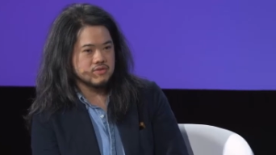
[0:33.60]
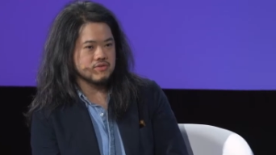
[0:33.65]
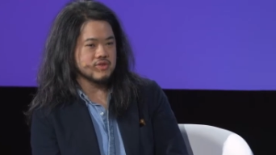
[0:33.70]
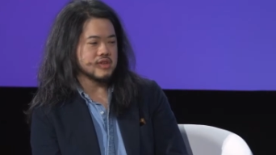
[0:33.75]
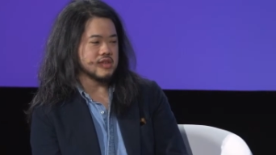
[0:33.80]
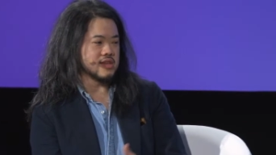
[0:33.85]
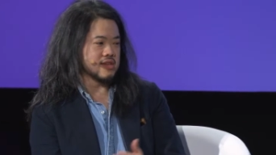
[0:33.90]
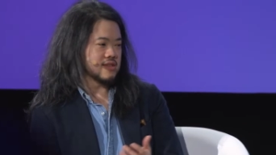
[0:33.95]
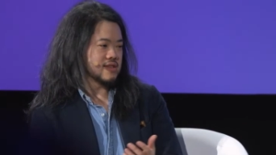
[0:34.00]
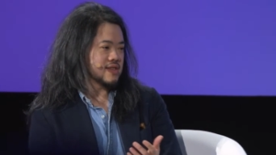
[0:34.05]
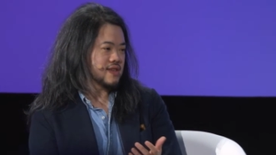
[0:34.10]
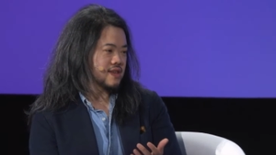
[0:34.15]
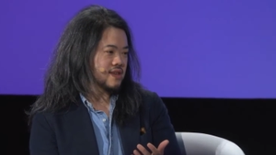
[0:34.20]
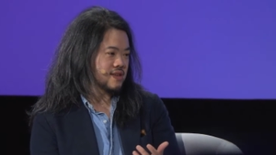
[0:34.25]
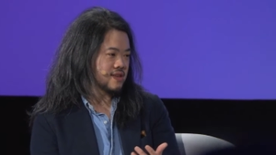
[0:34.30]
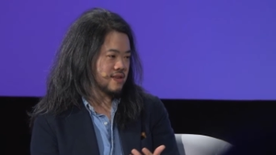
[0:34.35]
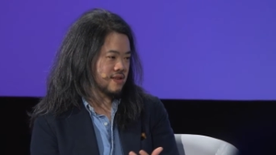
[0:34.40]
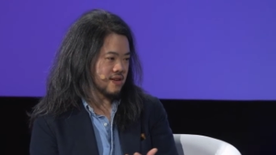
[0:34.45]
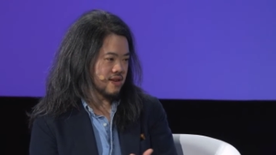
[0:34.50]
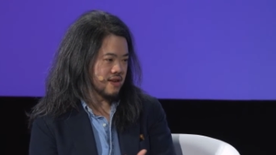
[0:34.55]
ingredient
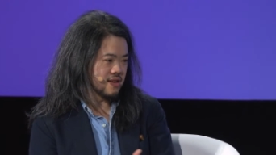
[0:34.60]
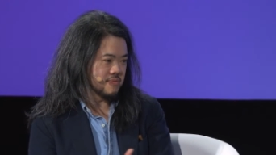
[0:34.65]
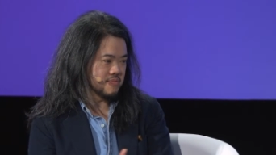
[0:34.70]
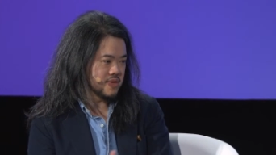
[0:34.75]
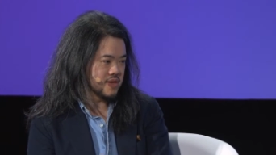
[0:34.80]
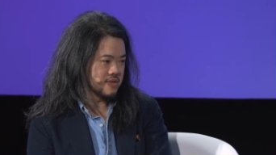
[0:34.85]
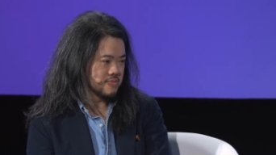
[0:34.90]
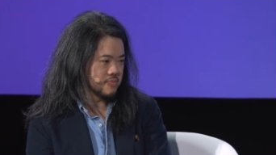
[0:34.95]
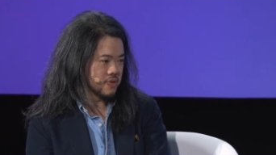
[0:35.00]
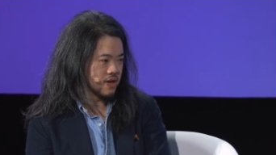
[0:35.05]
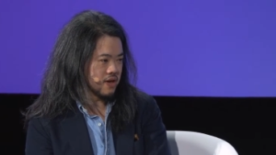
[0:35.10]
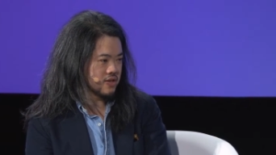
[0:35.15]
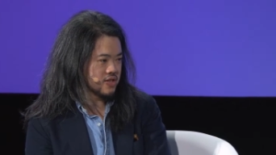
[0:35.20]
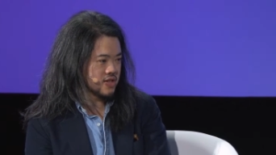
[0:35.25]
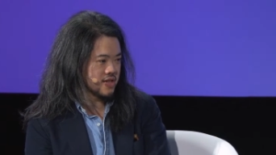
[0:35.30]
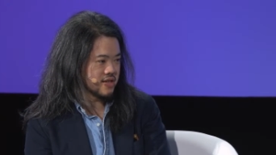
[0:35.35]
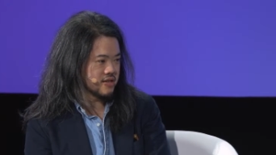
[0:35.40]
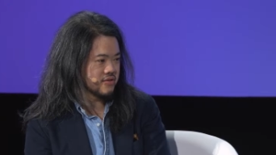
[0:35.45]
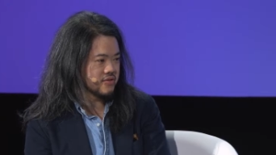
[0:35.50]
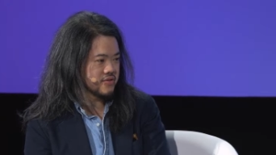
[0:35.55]
um, in
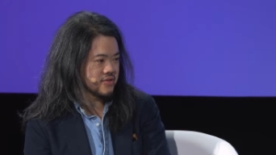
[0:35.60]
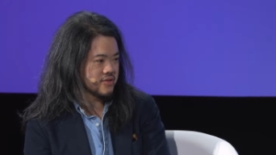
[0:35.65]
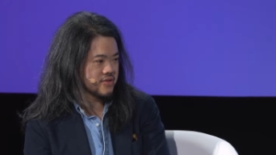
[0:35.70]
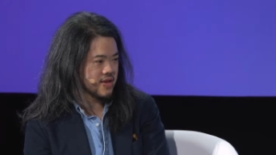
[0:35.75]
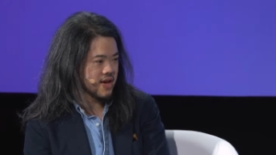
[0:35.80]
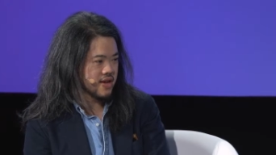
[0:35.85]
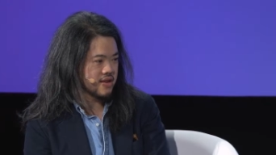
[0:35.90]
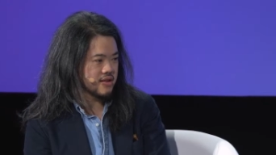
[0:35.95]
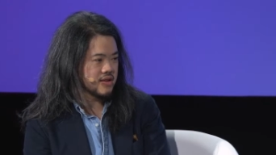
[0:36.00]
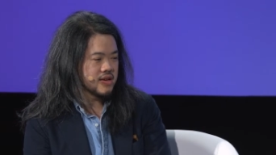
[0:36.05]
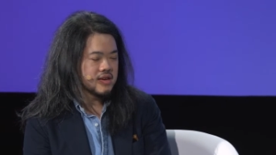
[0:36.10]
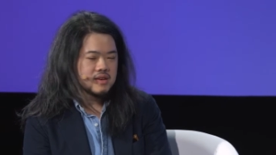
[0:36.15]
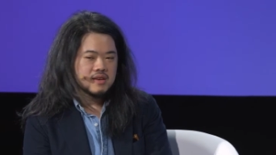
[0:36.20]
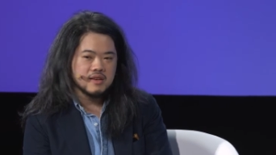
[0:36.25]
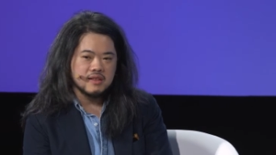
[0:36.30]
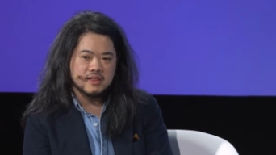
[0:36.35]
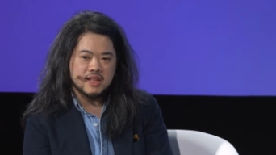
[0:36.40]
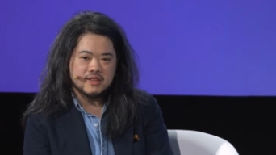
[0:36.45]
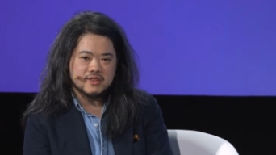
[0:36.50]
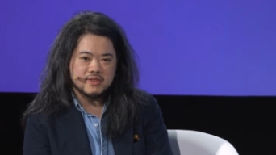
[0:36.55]
blockchains that
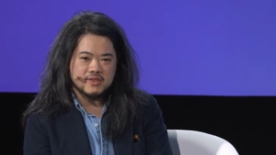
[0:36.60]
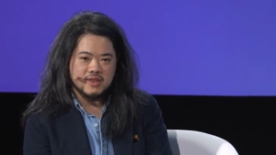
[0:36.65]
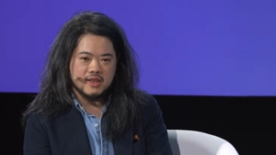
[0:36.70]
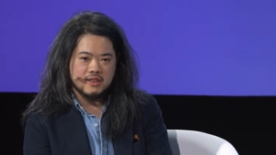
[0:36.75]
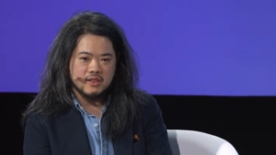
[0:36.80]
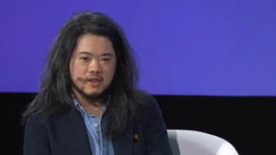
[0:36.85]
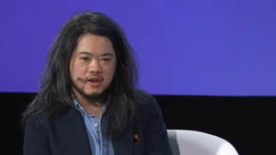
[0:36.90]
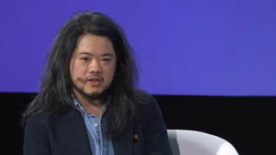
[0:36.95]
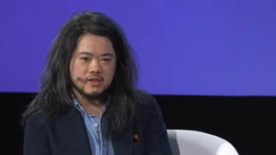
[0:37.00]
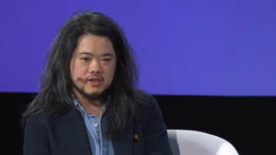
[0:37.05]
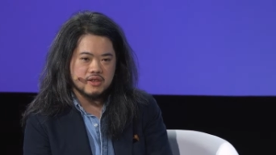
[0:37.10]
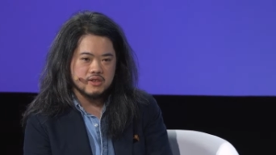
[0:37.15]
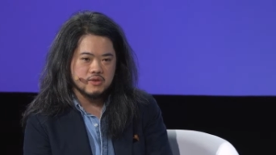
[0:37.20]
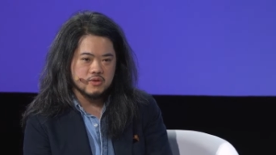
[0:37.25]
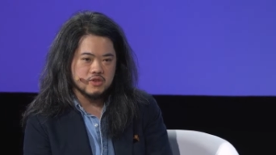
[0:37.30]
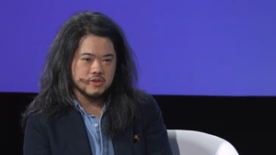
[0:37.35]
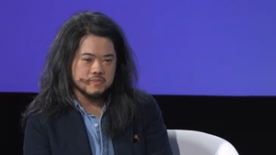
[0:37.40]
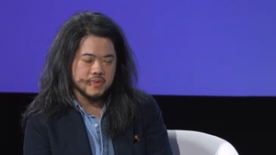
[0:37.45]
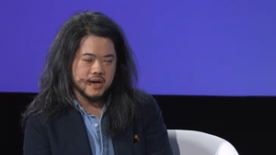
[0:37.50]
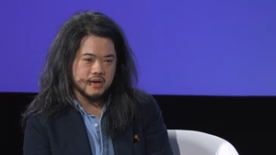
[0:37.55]
lets us unlock a
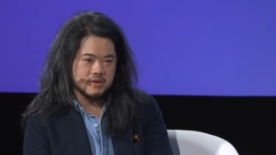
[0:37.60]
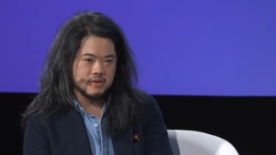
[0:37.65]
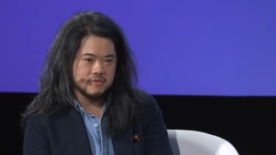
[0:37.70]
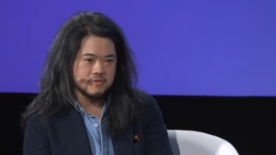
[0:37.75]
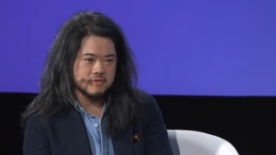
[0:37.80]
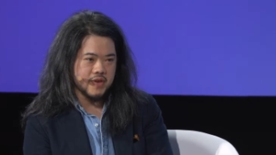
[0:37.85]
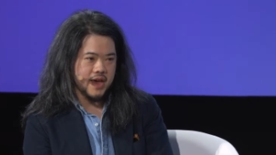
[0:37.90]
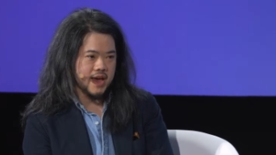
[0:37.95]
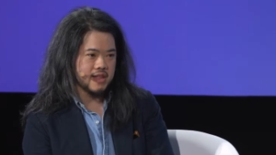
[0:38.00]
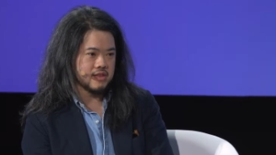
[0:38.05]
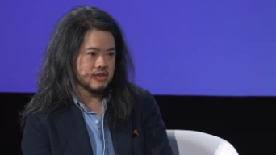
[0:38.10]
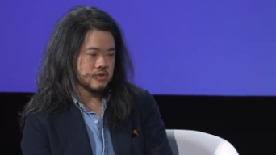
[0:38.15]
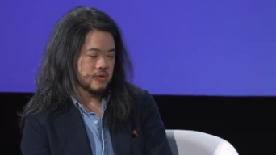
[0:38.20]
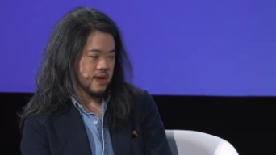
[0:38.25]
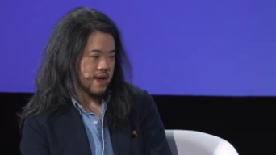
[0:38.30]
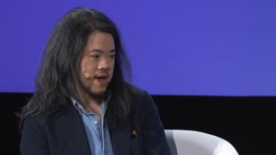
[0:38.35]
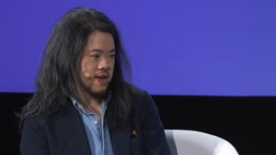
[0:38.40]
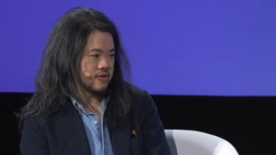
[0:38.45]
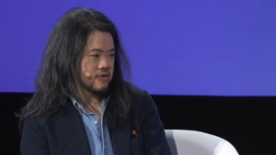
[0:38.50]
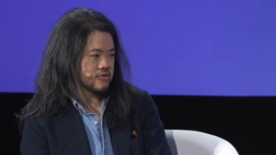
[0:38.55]
huge amount of value
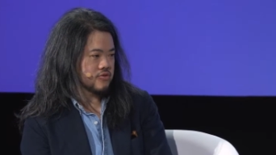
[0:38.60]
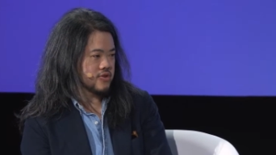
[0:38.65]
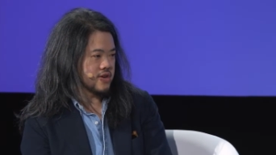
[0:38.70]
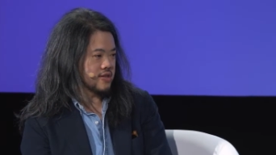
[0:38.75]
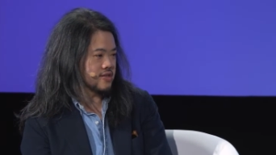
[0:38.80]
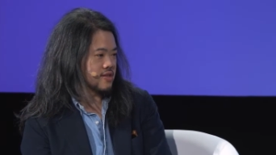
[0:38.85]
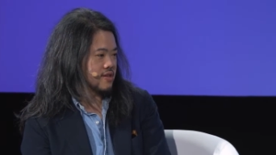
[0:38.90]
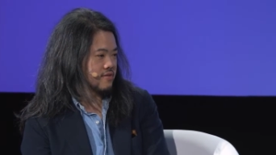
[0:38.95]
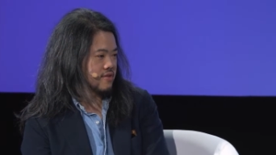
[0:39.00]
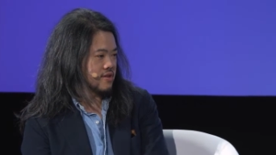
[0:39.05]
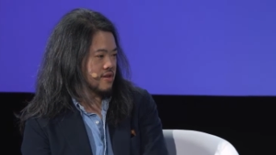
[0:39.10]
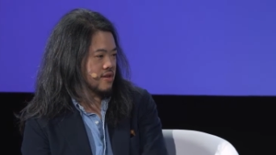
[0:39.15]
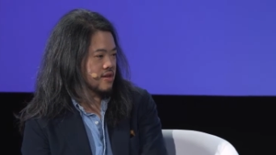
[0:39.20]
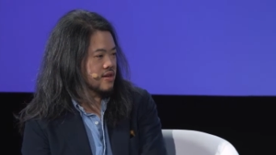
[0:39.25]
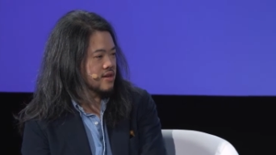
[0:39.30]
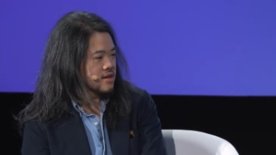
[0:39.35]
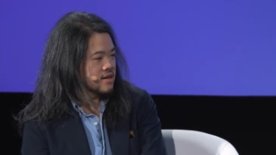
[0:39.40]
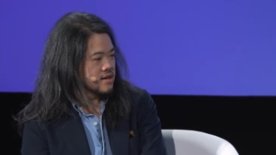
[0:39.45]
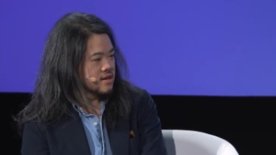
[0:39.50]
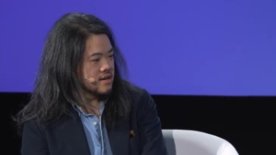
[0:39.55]
and
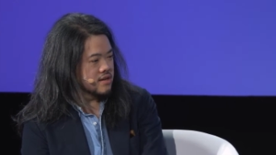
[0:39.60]
creativity.